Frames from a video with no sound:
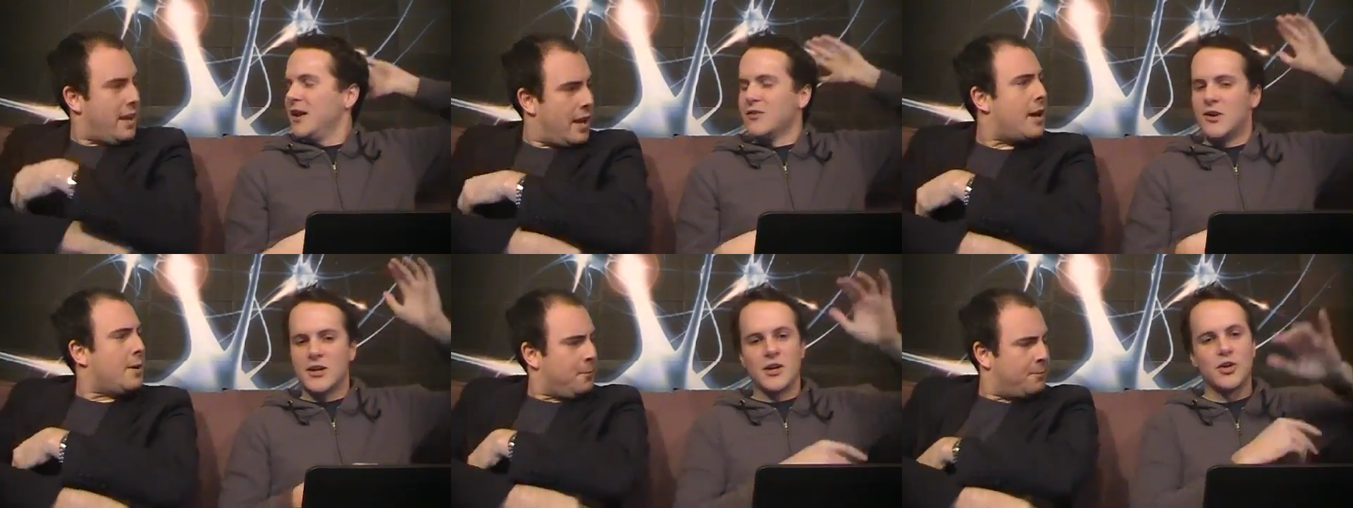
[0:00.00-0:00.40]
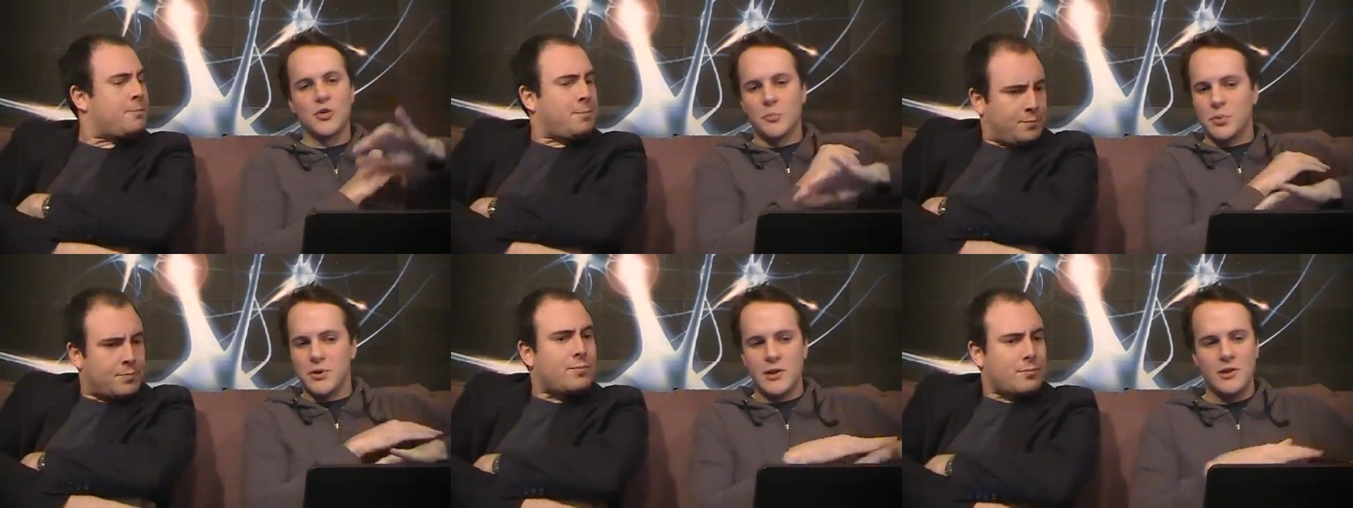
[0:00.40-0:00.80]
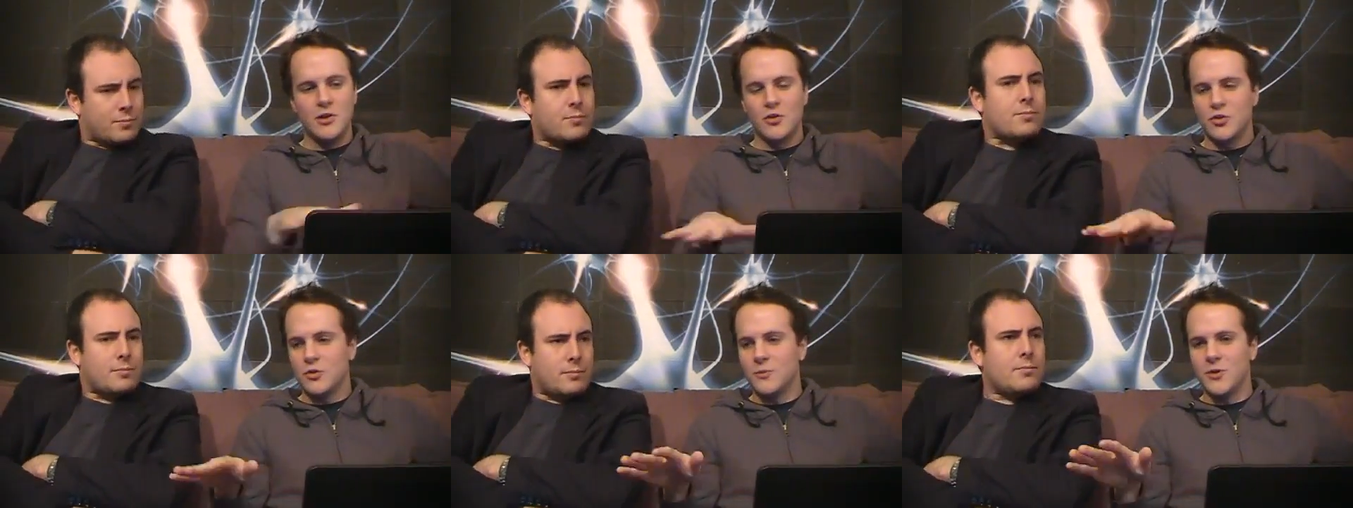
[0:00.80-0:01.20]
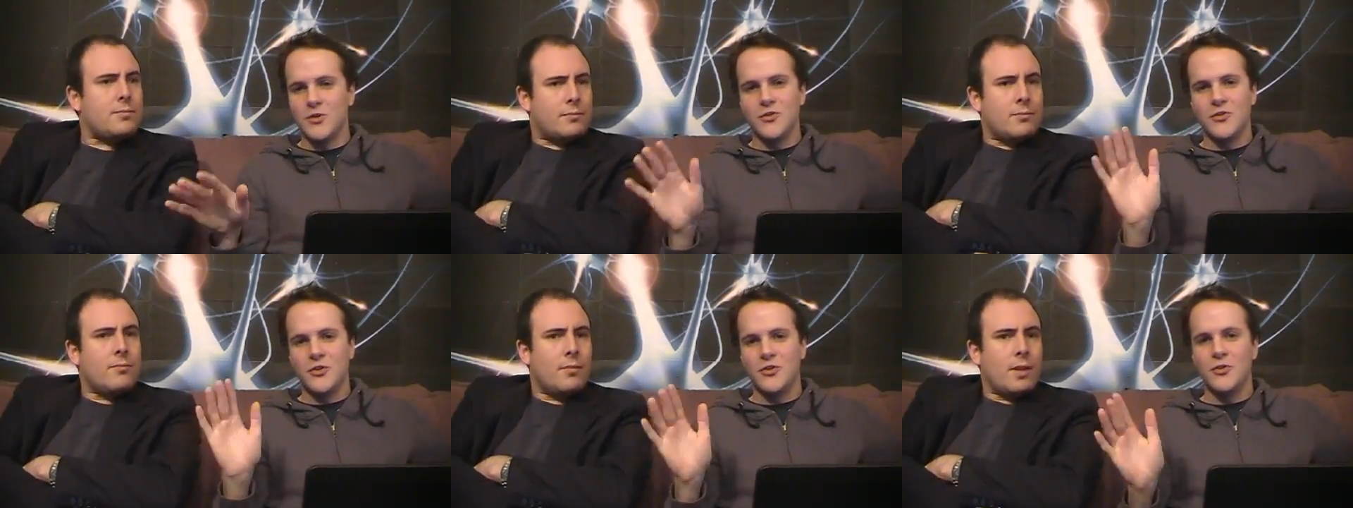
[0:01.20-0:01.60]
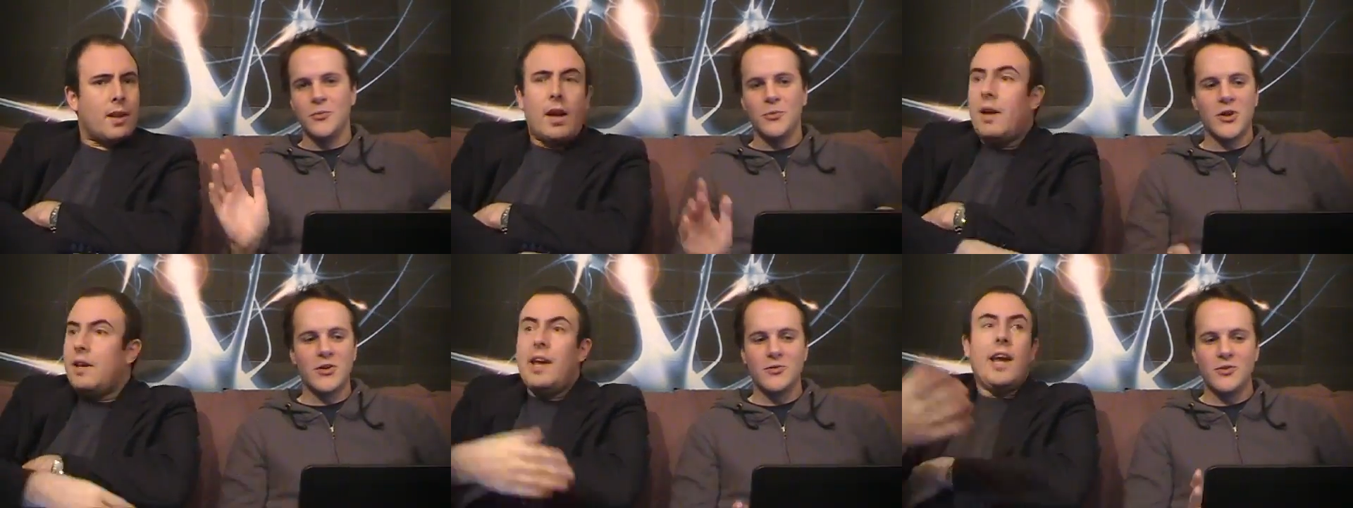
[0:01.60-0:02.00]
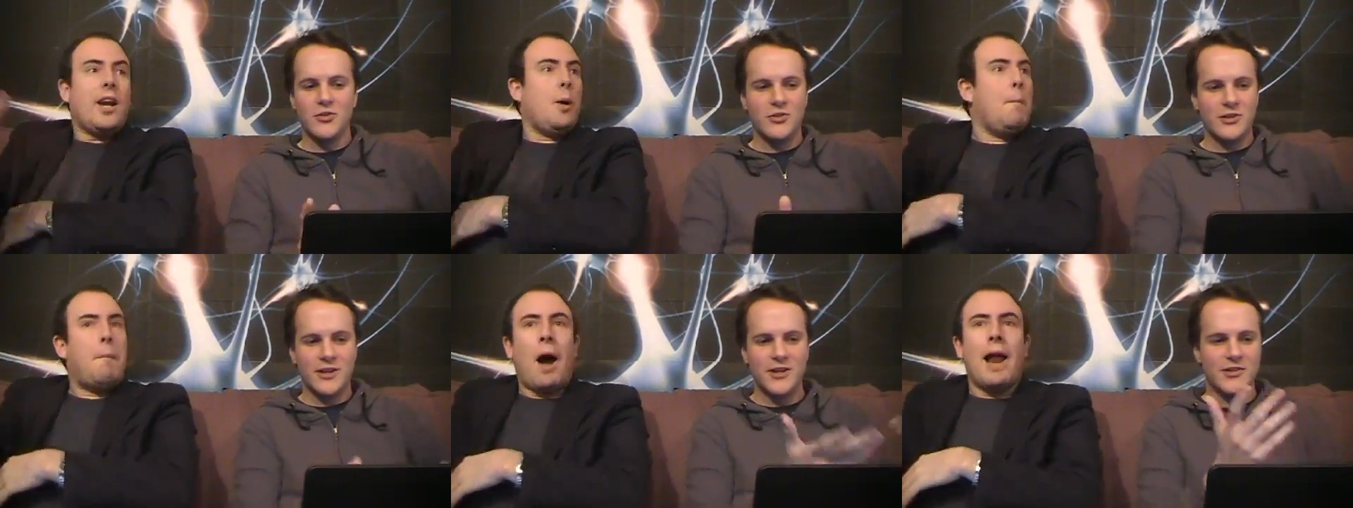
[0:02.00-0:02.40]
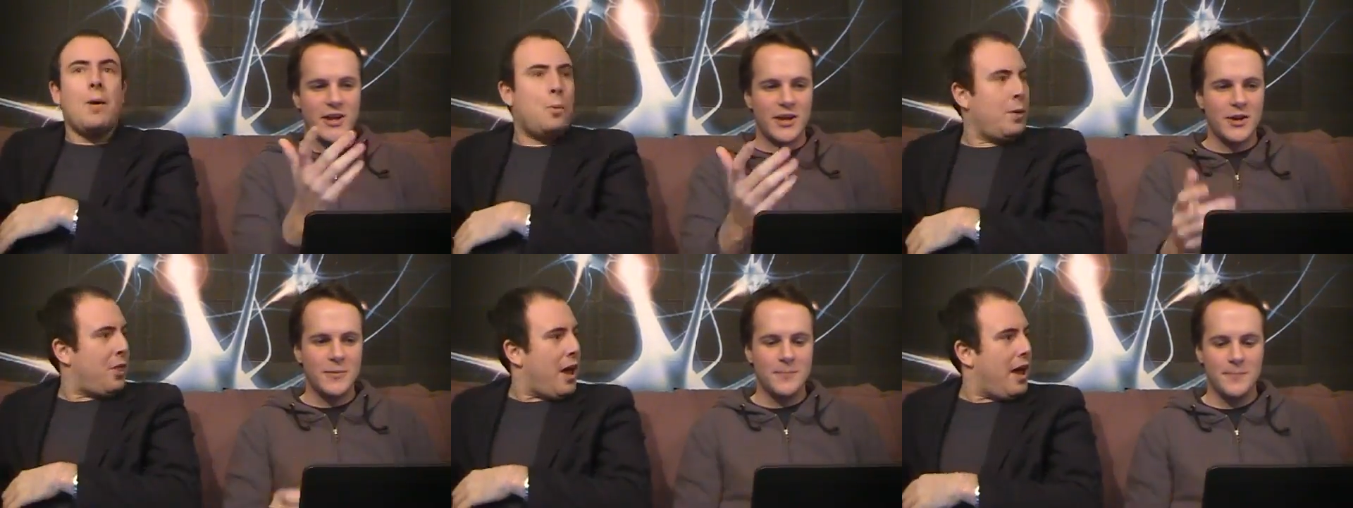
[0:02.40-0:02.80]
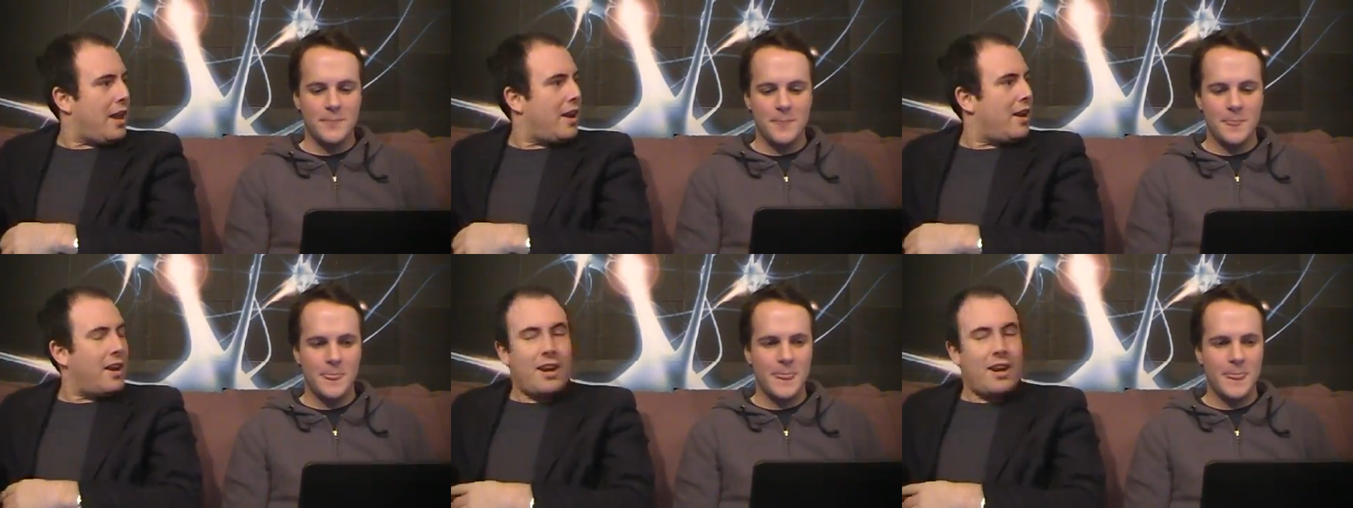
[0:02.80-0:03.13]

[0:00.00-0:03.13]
Speaker 1: yeah. Like a completely autonomous system. Like yeah, just combine that it with up. that.